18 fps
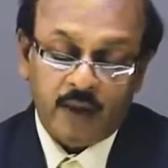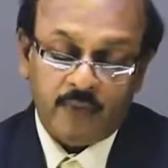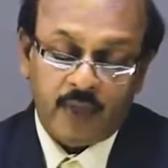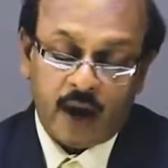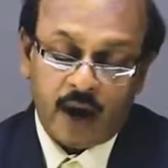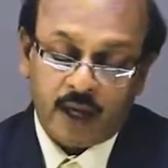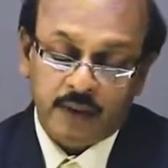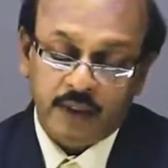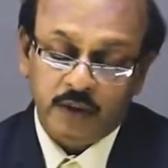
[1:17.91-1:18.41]

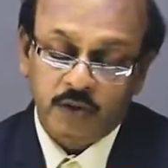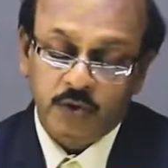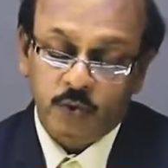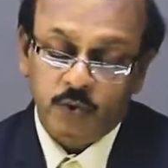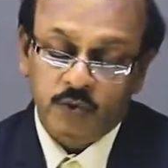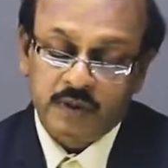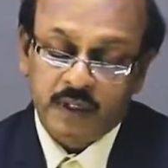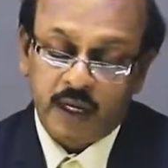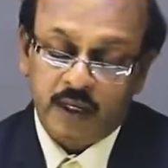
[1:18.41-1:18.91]
the other
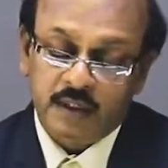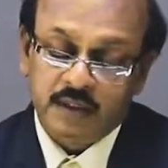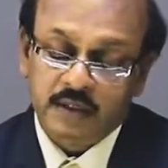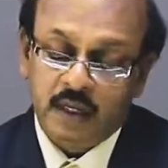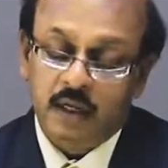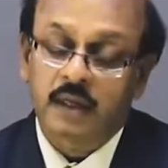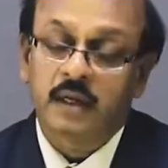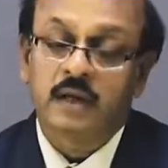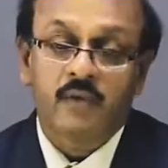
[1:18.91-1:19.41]
two sides
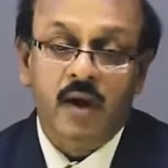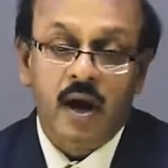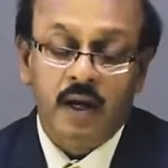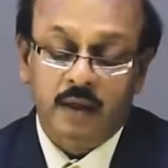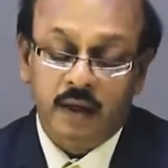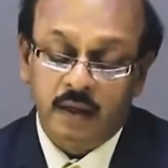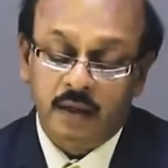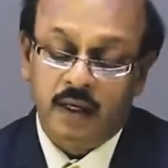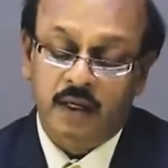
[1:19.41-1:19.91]
are
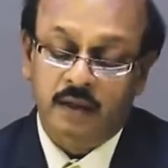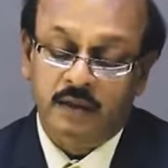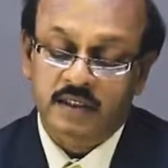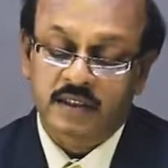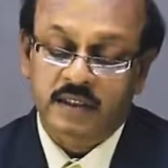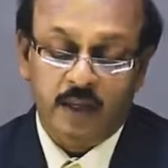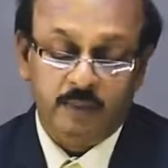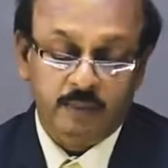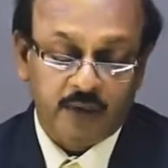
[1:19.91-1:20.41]
divided in the
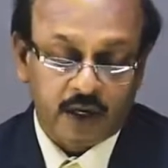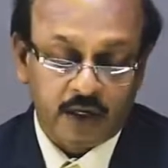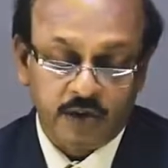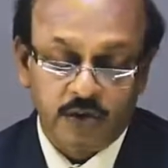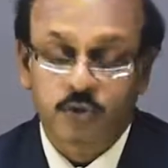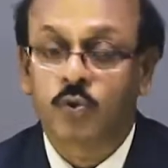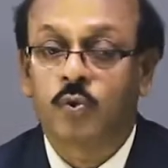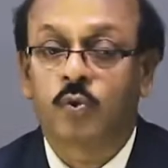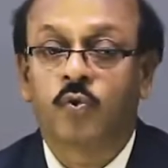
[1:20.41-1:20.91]
same
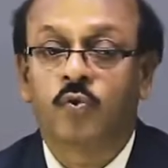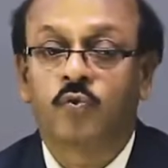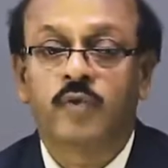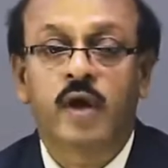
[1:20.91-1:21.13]
ratio.